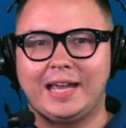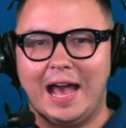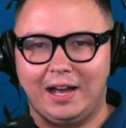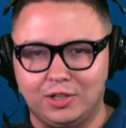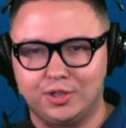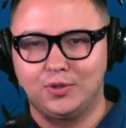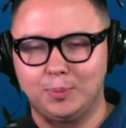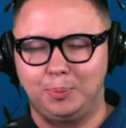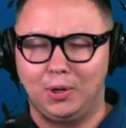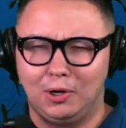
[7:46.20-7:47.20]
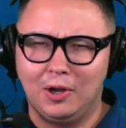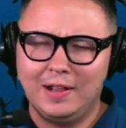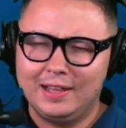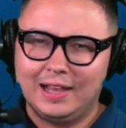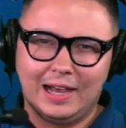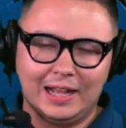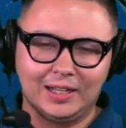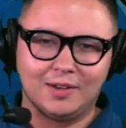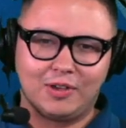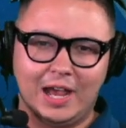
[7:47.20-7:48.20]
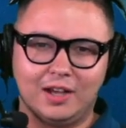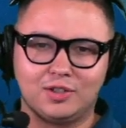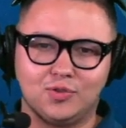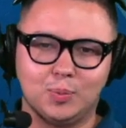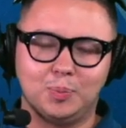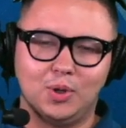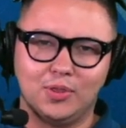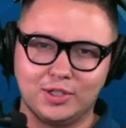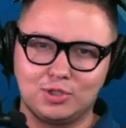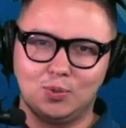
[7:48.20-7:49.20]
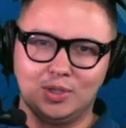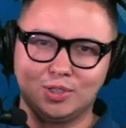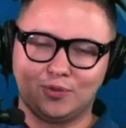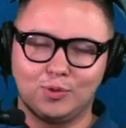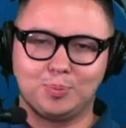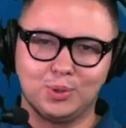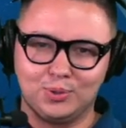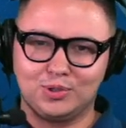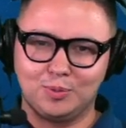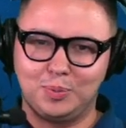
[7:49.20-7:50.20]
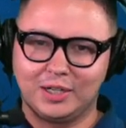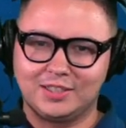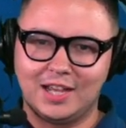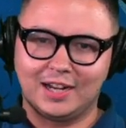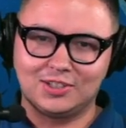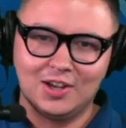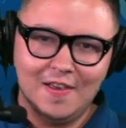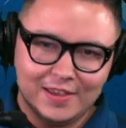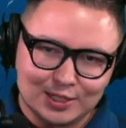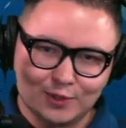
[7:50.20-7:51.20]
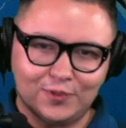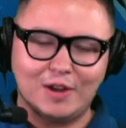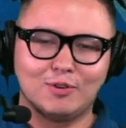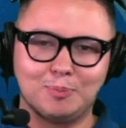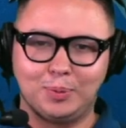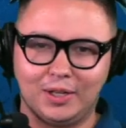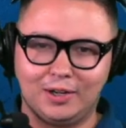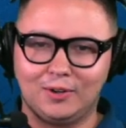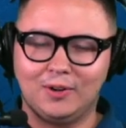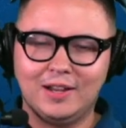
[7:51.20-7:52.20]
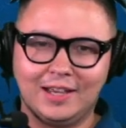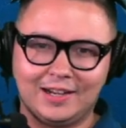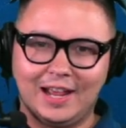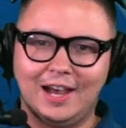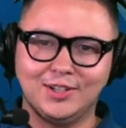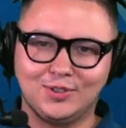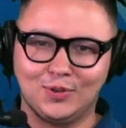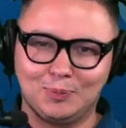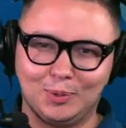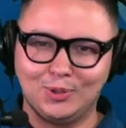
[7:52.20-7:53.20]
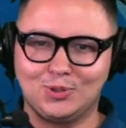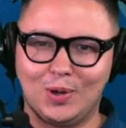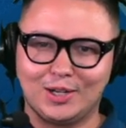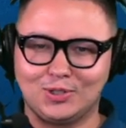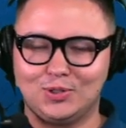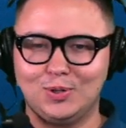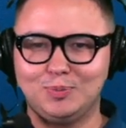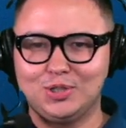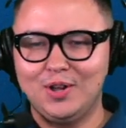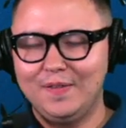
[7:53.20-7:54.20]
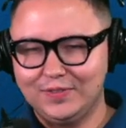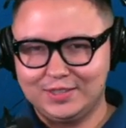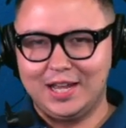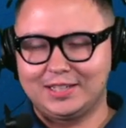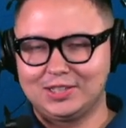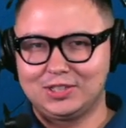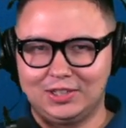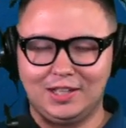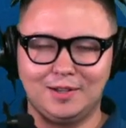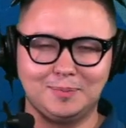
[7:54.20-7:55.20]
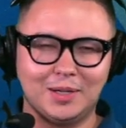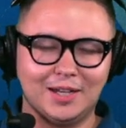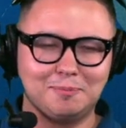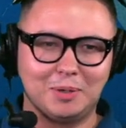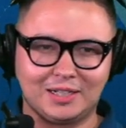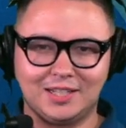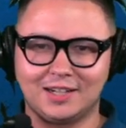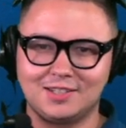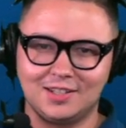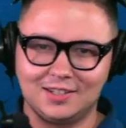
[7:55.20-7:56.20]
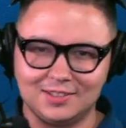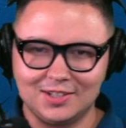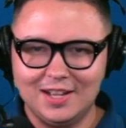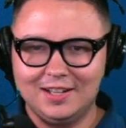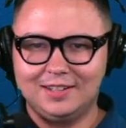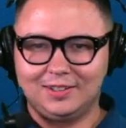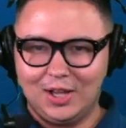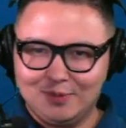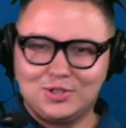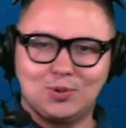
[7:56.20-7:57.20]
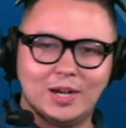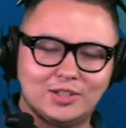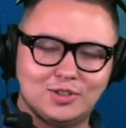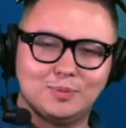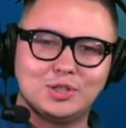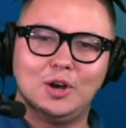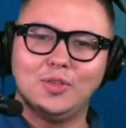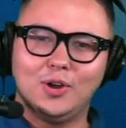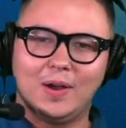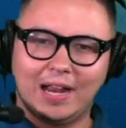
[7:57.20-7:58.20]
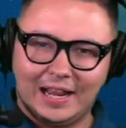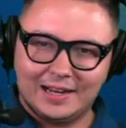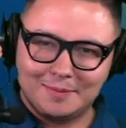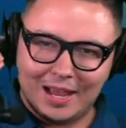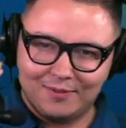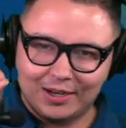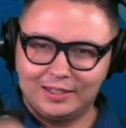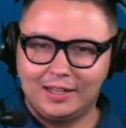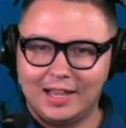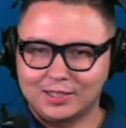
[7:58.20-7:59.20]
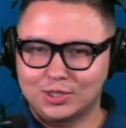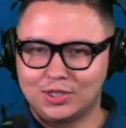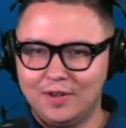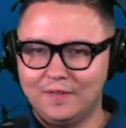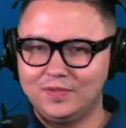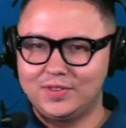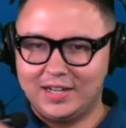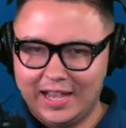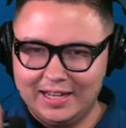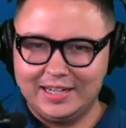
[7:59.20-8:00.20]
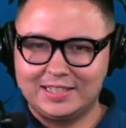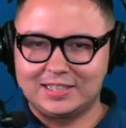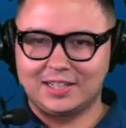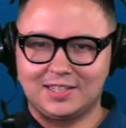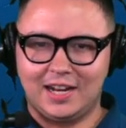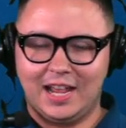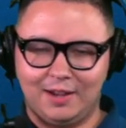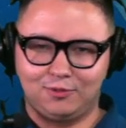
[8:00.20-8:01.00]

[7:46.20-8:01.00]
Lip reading: college football. I love college football. This one's for producer Big Tex, his favorite player in college football, Drake Stoops, Texas alum, Big Tex, that is. Loves Drake Stoops, although I got him having less than 86.5